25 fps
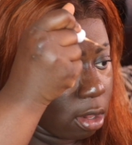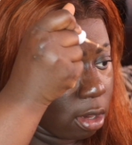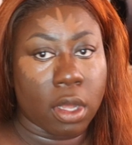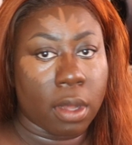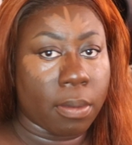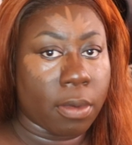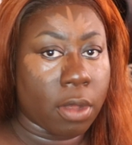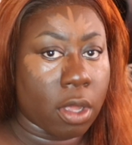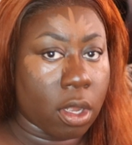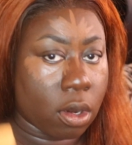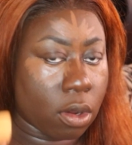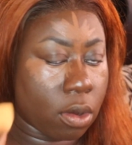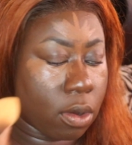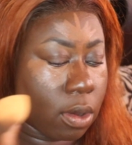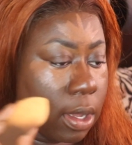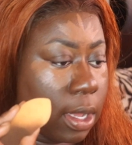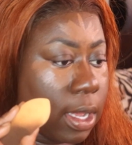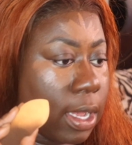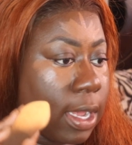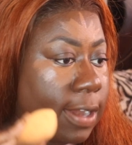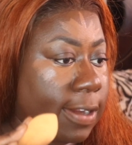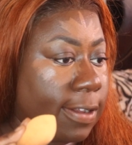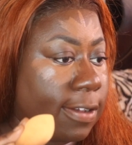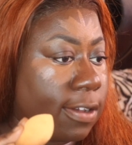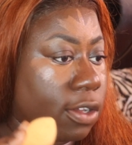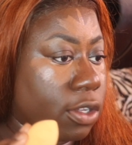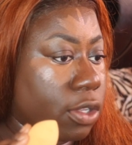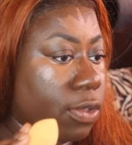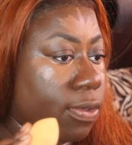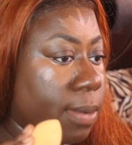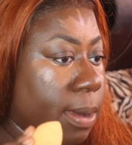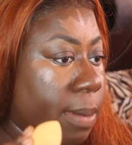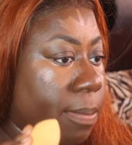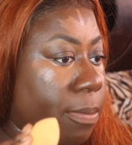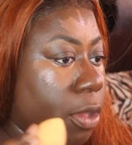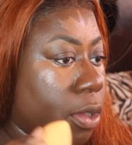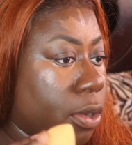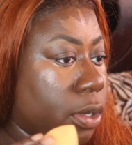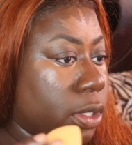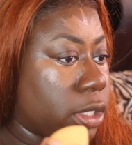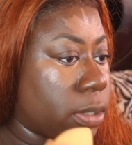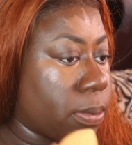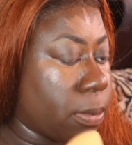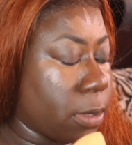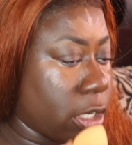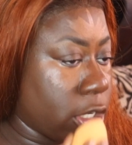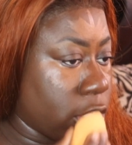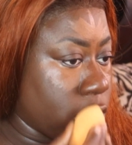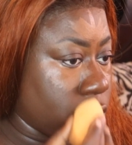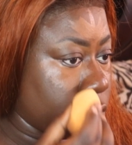I'm gonna go ahead and use my beauty
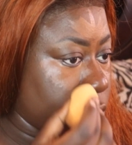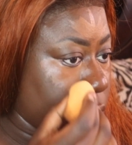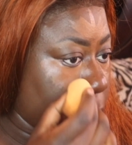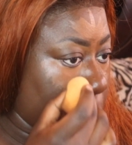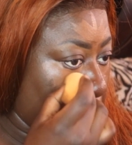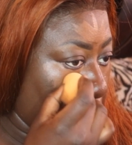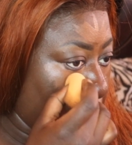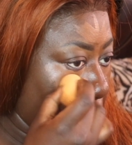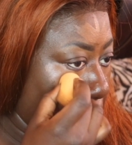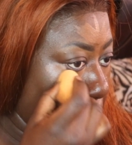sponge.